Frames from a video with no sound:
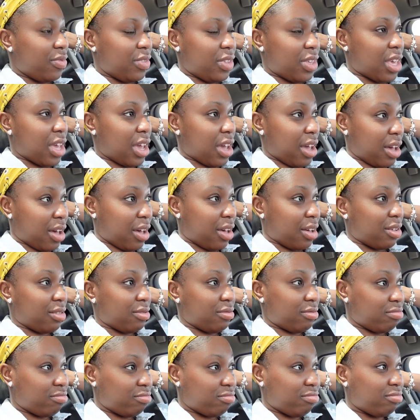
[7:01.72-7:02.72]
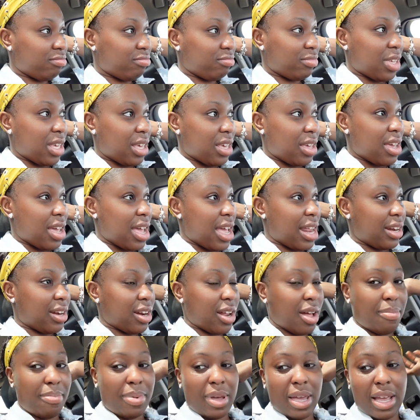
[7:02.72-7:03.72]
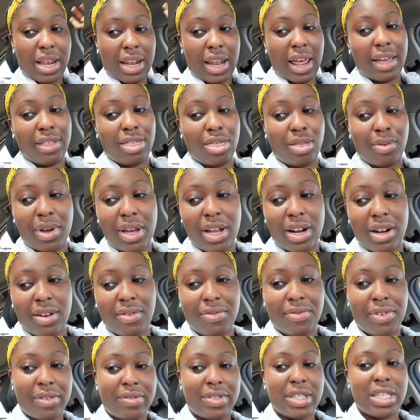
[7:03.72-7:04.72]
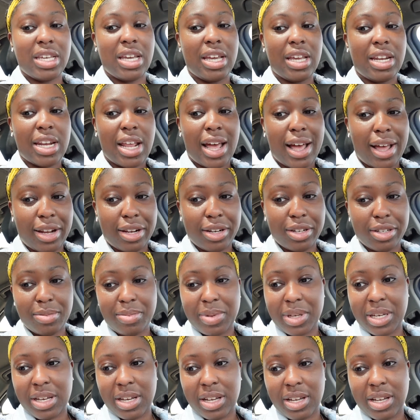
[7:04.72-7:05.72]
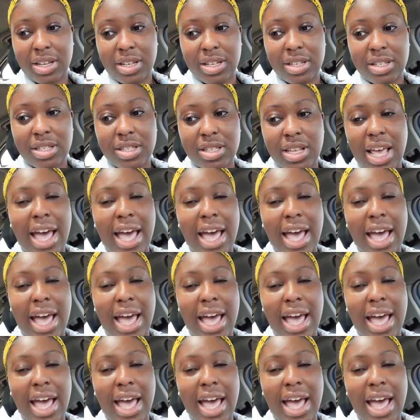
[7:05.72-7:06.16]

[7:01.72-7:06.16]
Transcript: yeah, ended up being like three hundred fifteen dollars, because